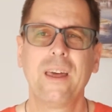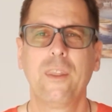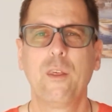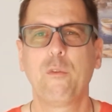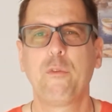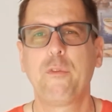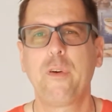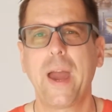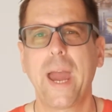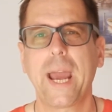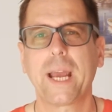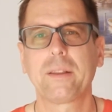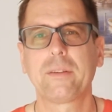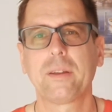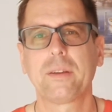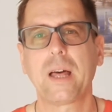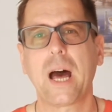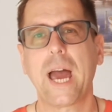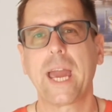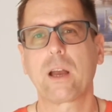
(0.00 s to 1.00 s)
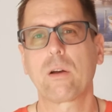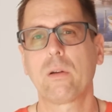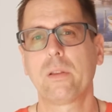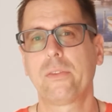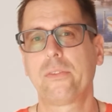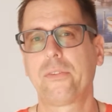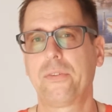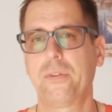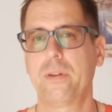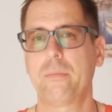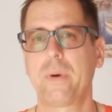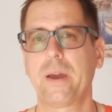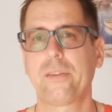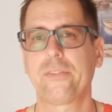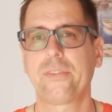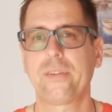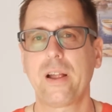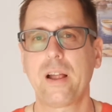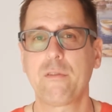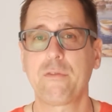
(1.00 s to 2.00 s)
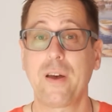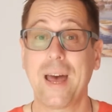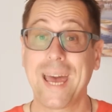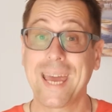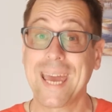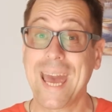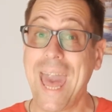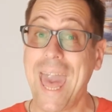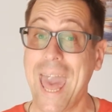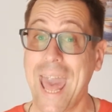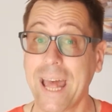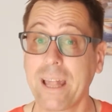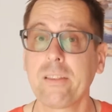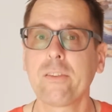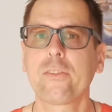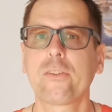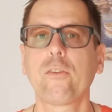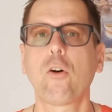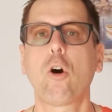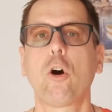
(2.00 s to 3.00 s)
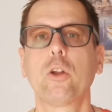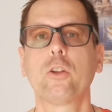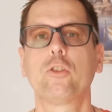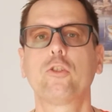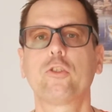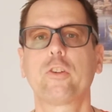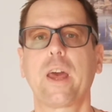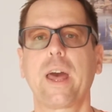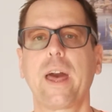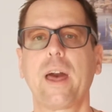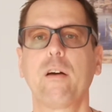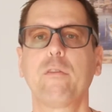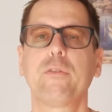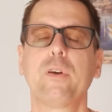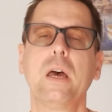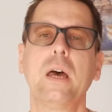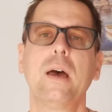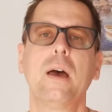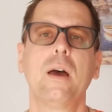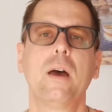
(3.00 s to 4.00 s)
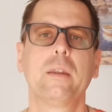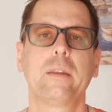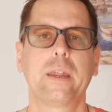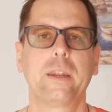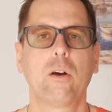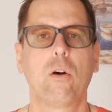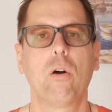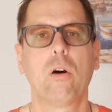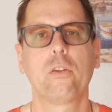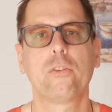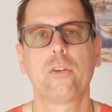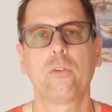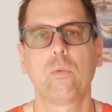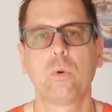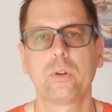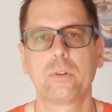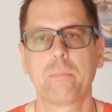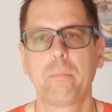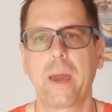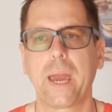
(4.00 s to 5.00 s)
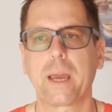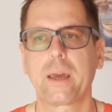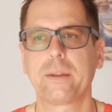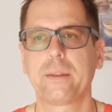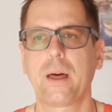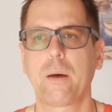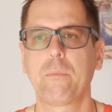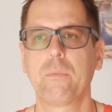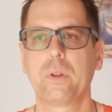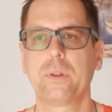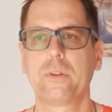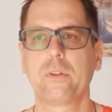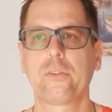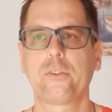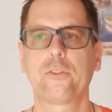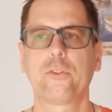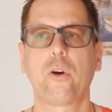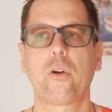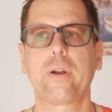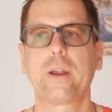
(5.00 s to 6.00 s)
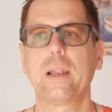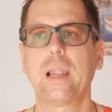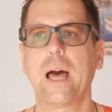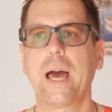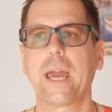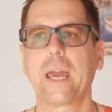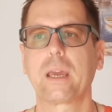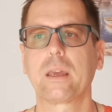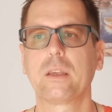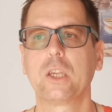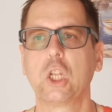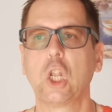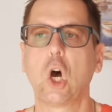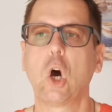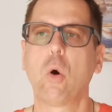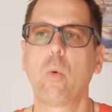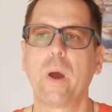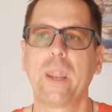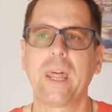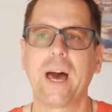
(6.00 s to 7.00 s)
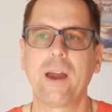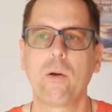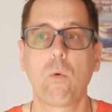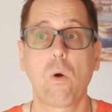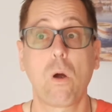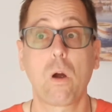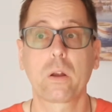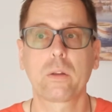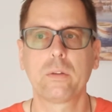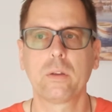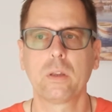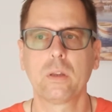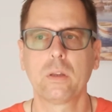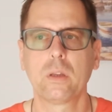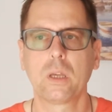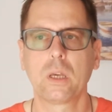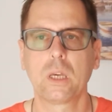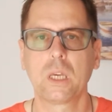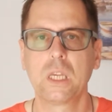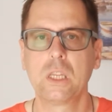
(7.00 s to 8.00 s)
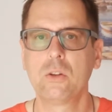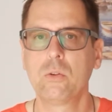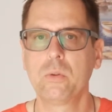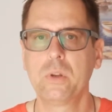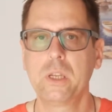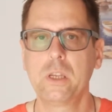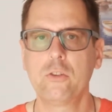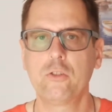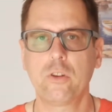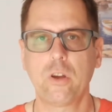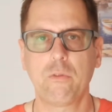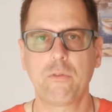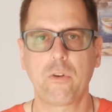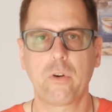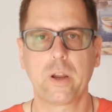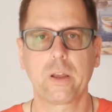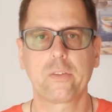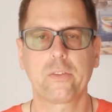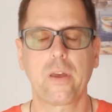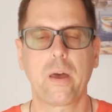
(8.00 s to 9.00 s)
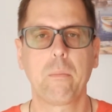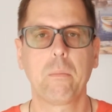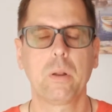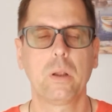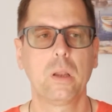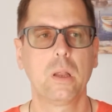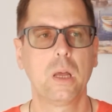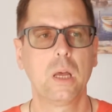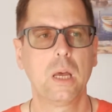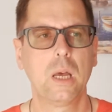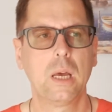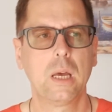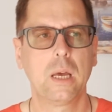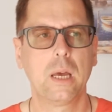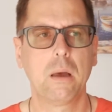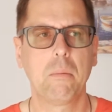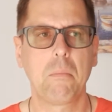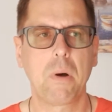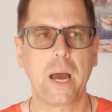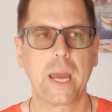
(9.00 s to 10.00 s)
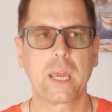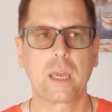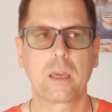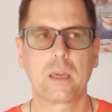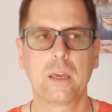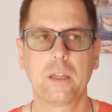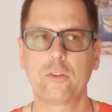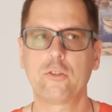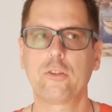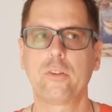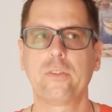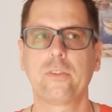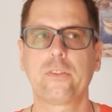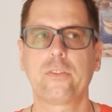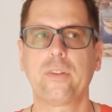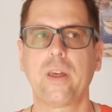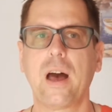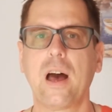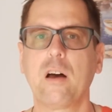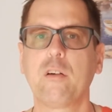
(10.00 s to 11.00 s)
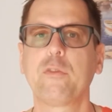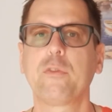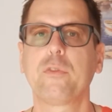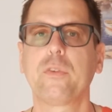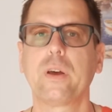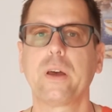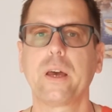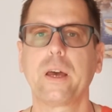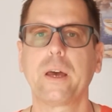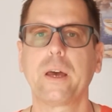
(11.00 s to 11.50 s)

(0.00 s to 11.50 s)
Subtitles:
the fact that I consider myself a hands-on chef, then I also would back it up with the story, like, you know, when I worked in Indonesia, for example, and my kitchen staff,